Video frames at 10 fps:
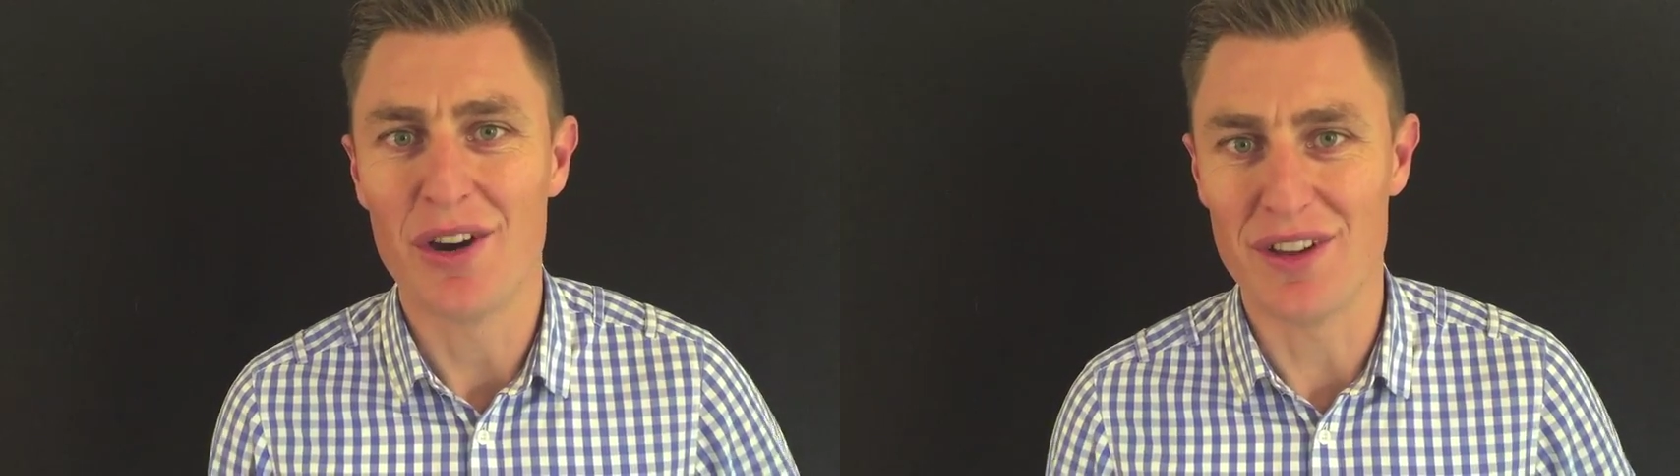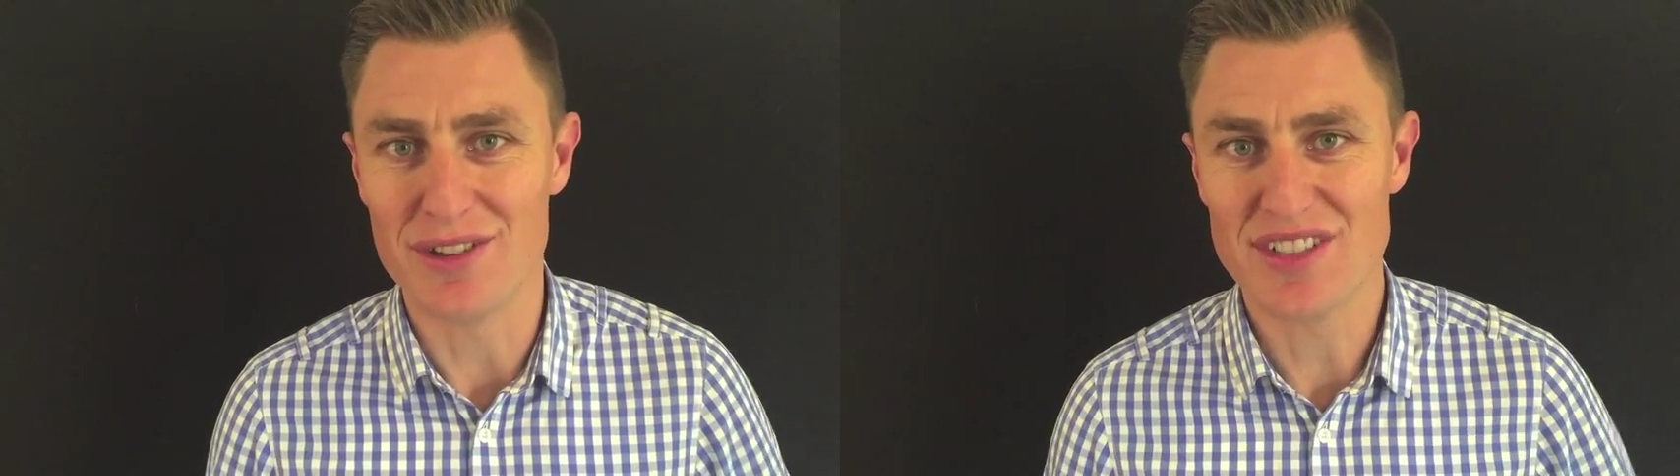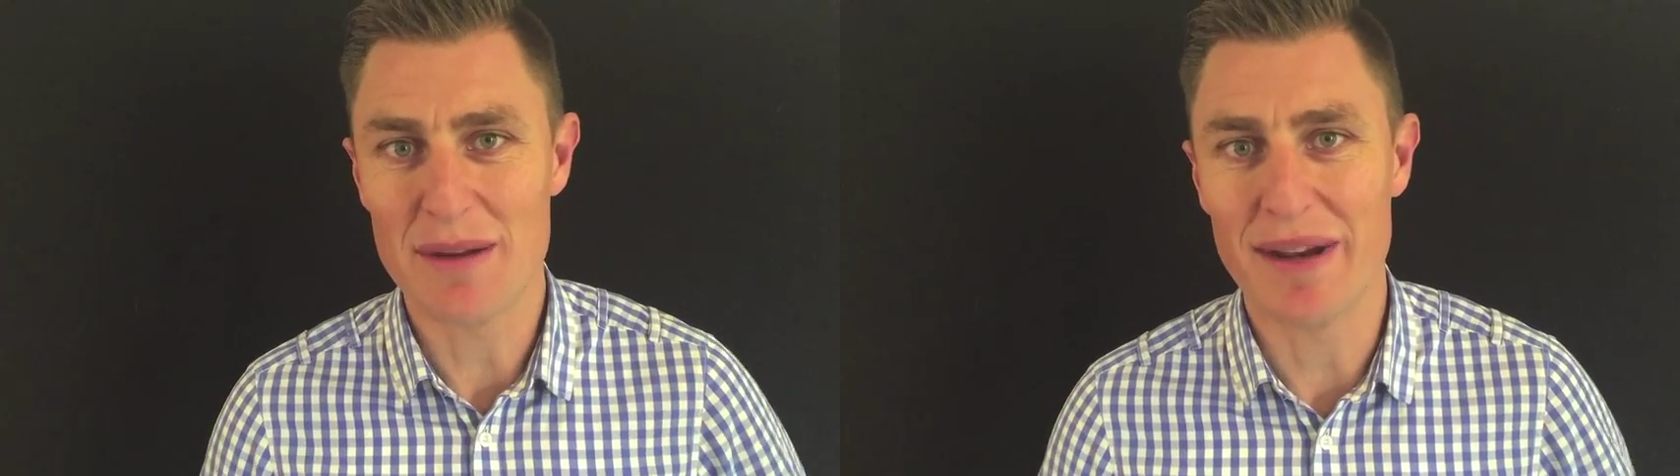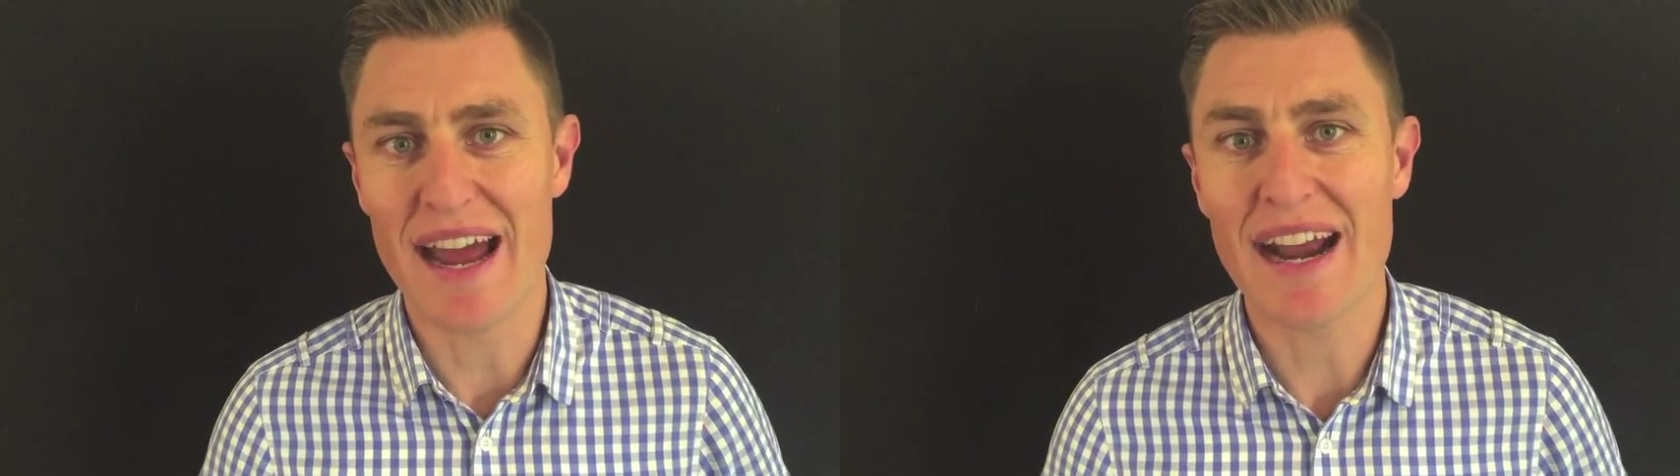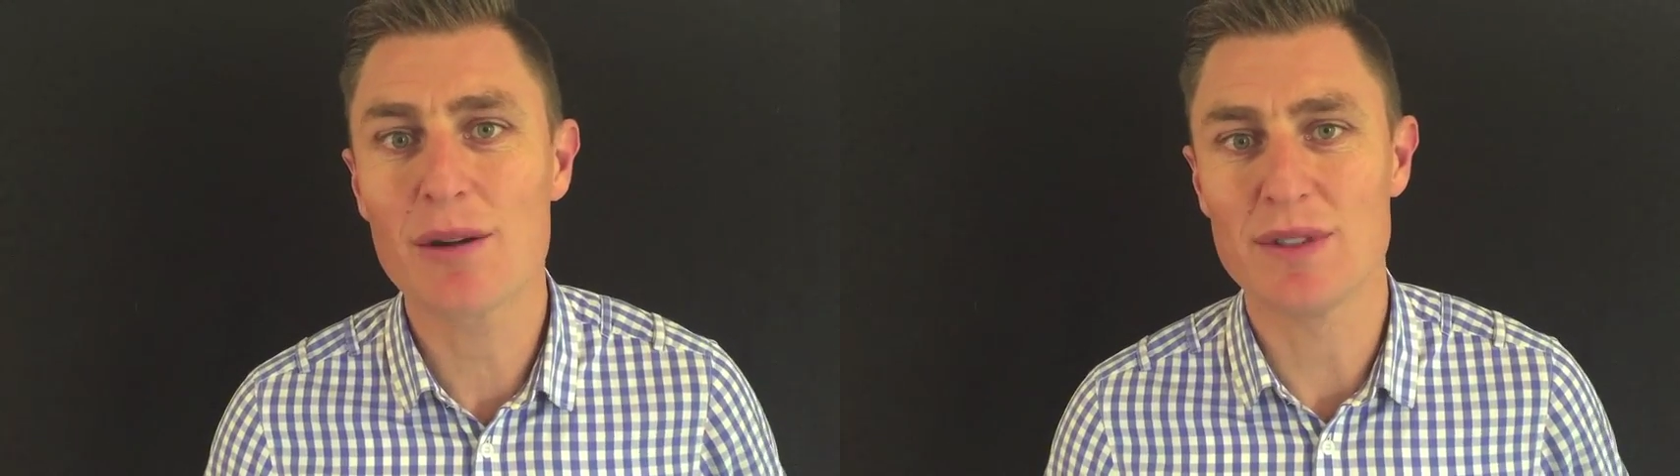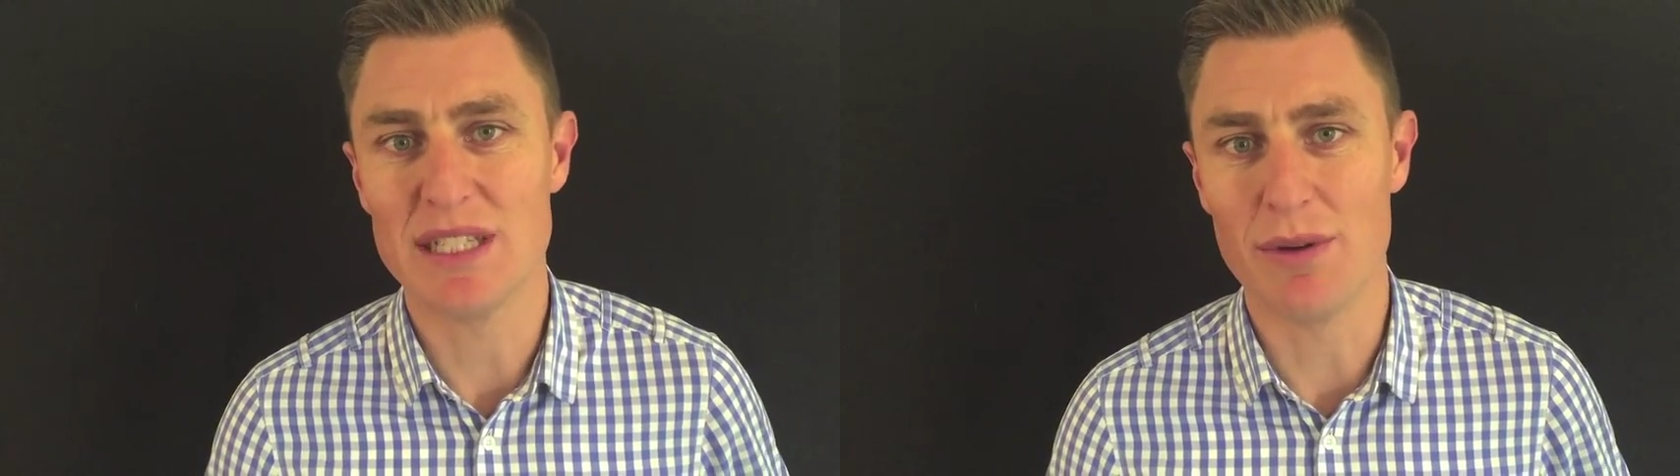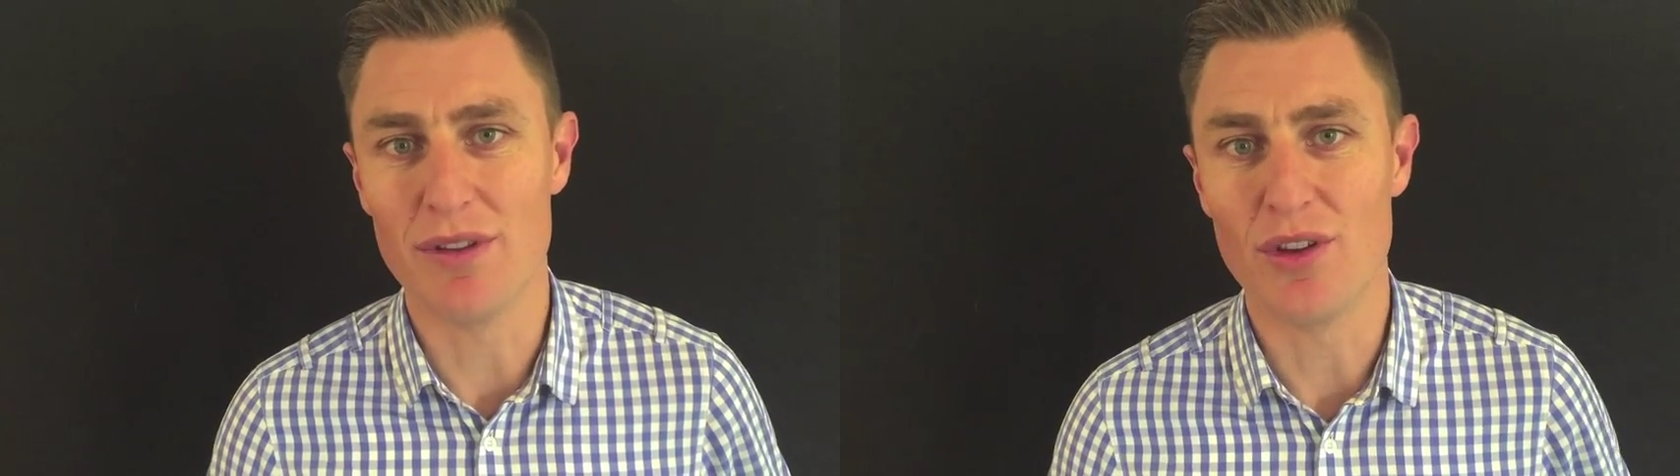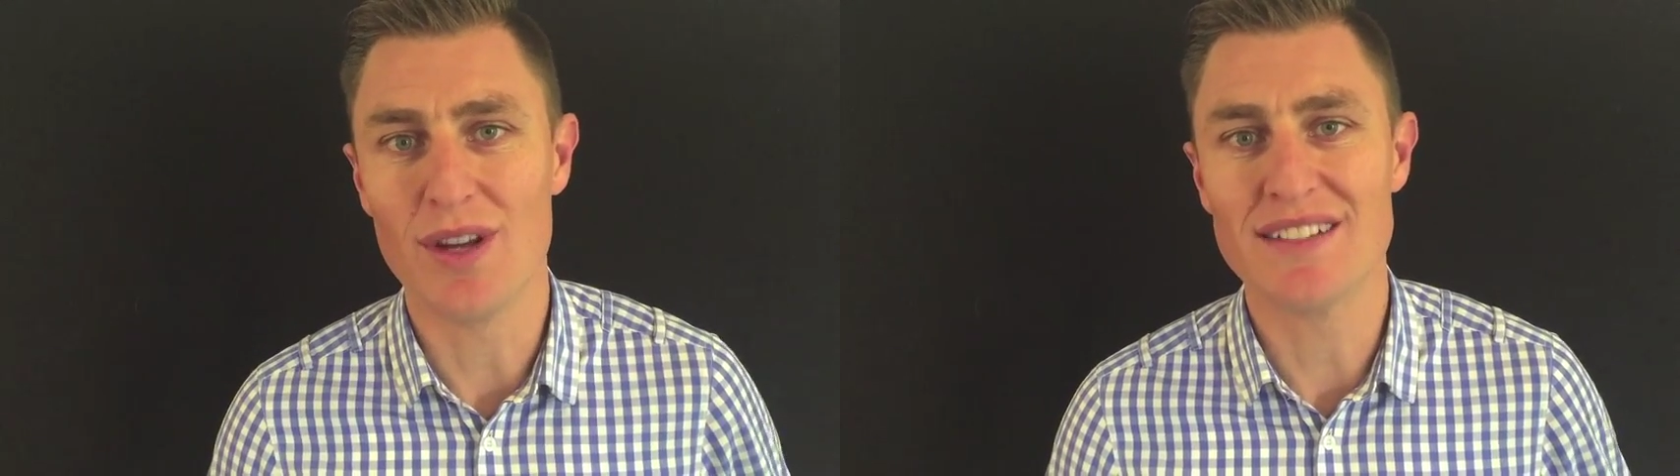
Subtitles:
or there is some inadequacy with you,